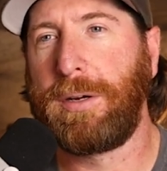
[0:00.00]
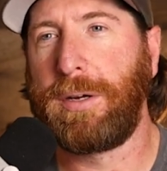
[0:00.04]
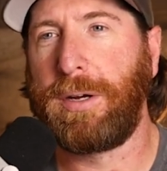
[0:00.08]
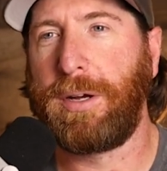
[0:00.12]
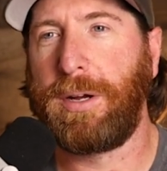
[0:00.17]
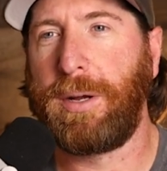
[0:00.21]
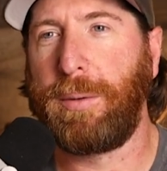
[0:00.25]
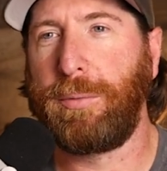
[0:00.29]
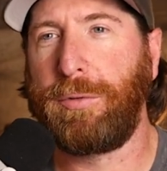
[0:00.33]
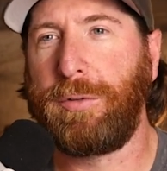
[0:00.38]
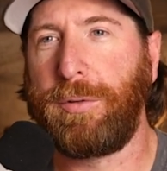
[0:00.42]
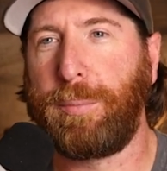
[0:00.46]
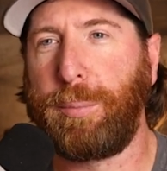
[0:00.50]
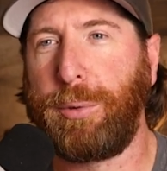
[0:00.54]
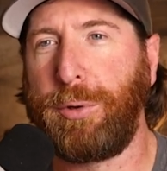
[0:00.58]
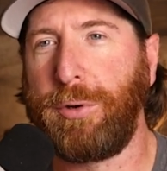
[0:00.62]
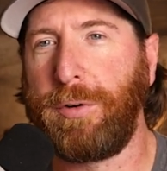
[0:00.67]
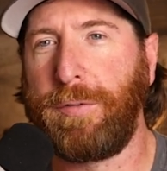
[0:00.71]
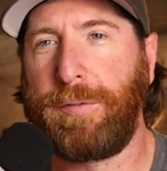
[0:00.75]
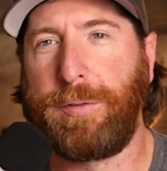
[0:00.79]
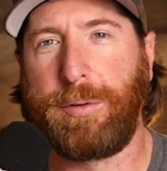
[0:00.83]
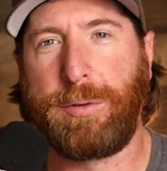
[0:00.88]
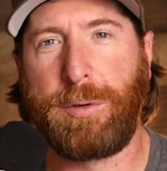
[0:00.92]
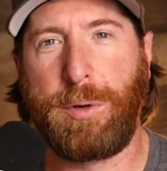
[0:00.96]
It's a
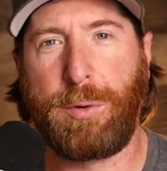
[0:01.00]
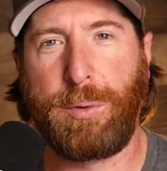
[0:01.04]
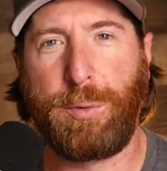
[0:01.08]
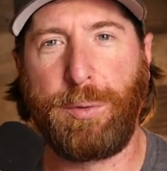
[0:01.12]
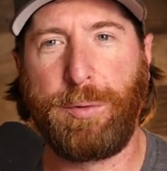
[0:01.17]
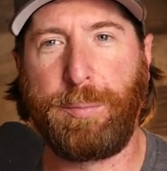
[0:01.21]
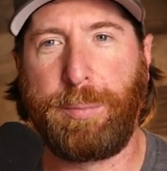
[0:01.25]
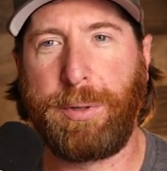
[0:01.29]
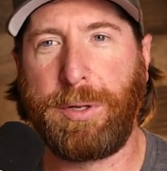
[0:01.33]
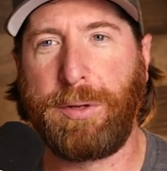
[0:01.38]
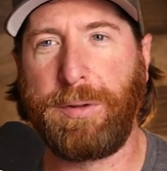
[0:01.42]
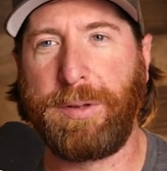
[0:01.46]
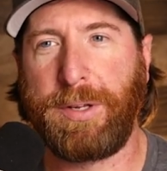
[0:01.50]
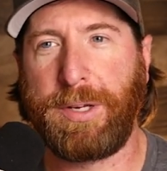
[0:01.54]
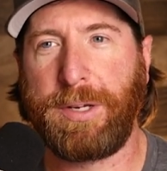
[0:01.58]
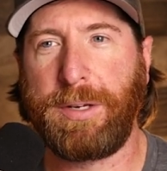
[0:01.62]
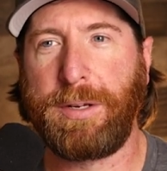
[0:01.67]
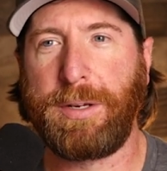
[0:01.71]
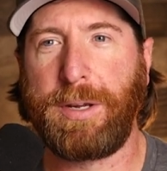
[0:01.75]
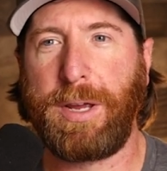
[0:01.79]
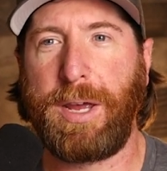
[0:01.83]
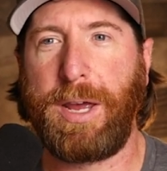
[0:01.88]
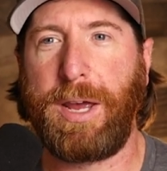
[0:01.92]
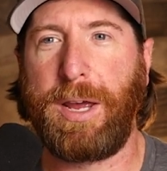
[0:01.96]
beautiful old
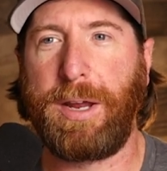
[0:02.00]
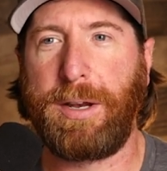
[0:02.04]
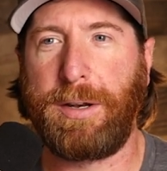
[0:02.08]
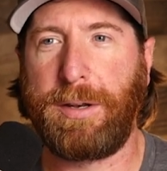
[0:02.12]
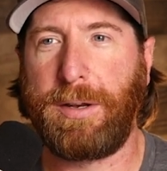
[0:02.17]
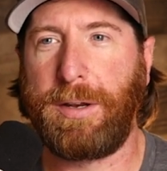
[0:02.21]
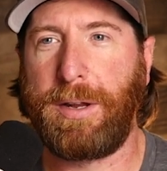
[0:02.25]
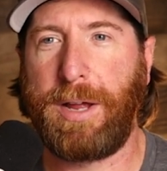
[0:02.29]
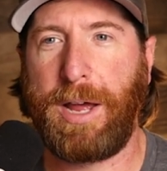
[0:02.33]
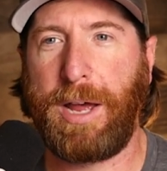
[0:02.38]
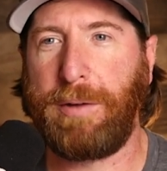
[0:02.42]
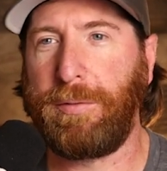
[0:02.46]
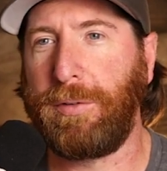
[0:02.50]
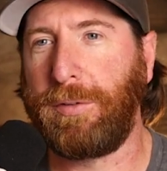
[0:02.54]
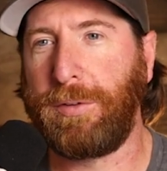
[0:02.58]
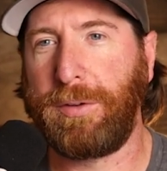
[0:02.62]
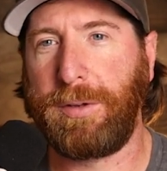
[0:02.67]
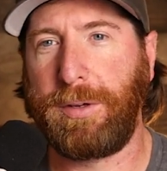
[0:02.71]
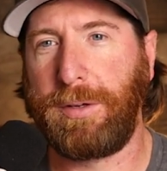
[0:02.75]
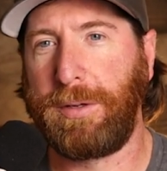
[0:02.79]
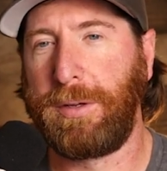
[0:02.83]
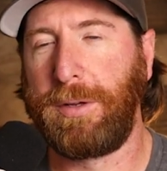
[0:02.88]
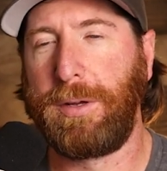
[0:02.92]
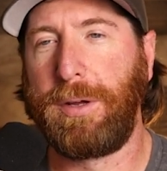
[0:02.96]
building, and
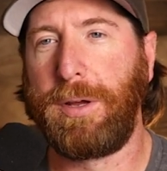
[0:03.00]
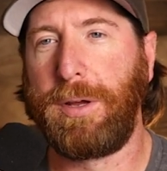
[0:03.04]
obviously